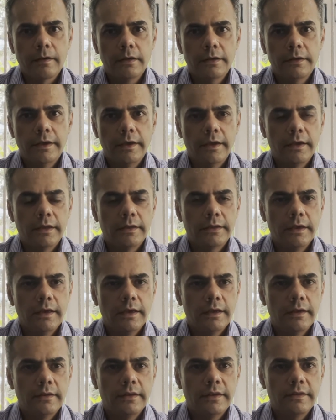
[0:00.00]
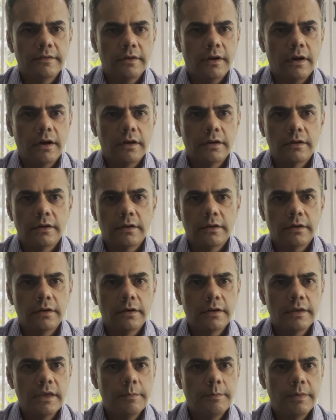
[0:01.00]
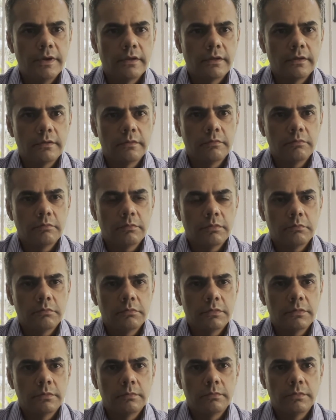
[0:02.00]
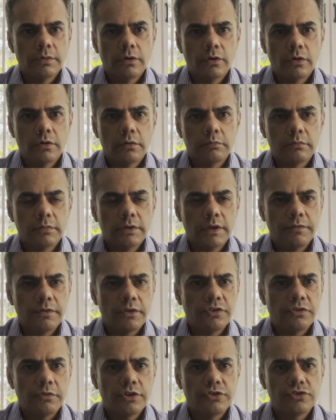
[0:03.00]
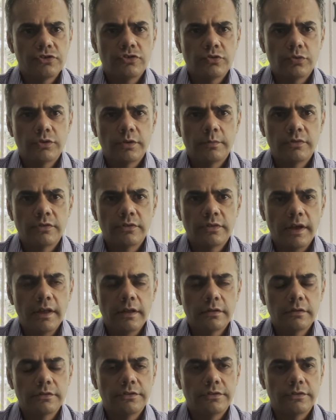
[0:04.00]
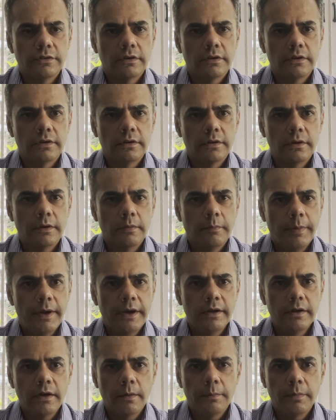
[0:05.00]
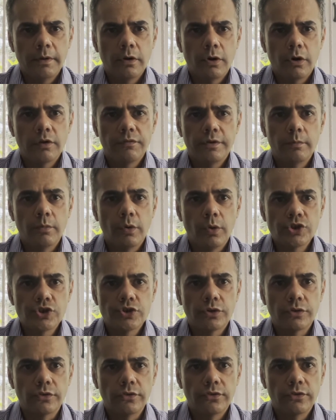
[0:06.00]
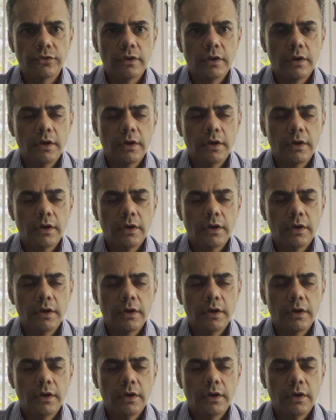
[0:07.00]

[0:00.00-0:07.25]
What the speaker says: They start keeping their frustrations to themselves and pent up a lot of emotions,